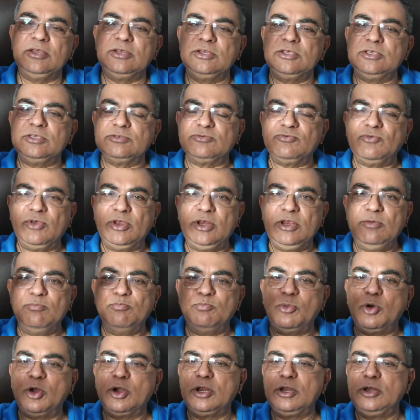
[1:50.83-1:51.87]
is very
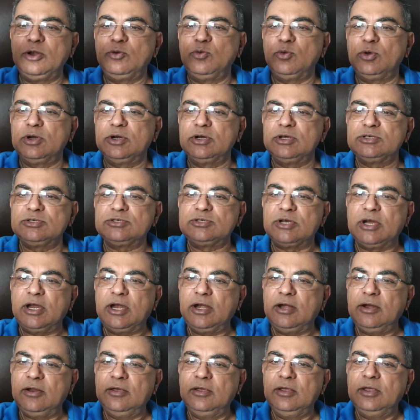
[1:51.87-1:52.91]
important to
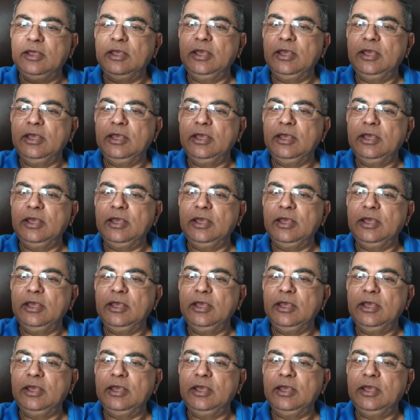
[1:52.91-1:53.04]
understand,